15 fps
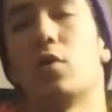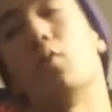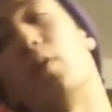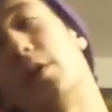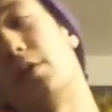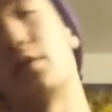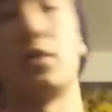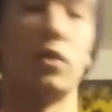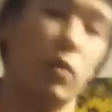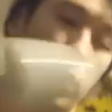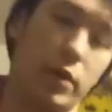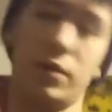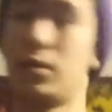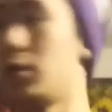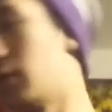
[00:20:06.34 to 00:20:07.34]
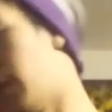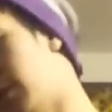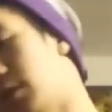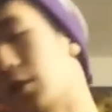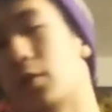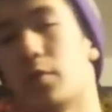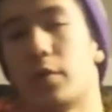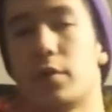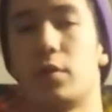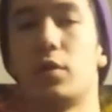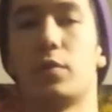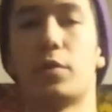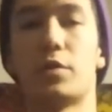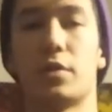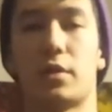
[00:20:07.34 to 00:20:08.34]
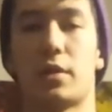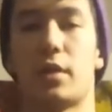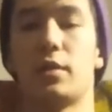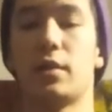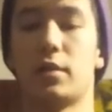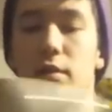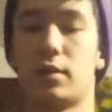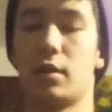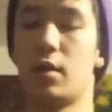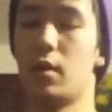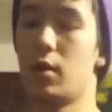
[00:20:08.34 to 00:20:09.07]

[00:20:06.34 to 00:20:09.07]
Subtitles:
1, 2, 1, 2, 1, 2, 1, 2, which looks like this.